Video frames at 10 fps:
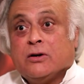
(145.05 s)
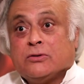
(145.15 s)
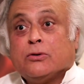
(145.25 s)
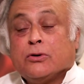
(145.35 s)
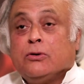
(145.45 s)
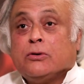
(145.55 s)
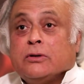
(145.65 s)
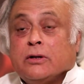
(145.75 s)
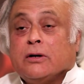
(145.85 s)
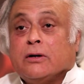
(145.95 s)
So,
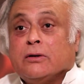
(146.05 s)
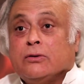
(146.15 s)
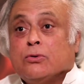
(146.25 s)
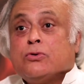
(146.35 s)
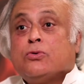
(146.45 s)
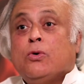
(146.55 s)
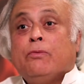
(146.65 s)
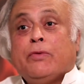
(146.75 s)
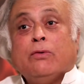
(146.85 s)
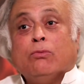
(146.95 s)
those
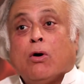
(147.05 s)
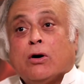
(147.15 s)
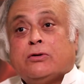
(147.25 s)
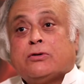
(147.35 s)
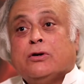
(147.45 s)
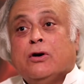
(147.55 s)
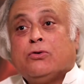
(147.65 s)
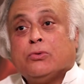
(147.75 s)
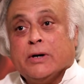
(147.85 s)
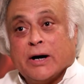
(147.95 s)
whom we want
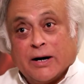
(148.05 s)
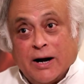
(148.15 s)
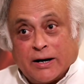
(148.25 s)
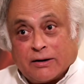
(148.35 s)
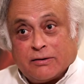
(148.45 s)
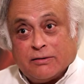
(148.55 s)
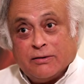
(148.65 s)
to neglect,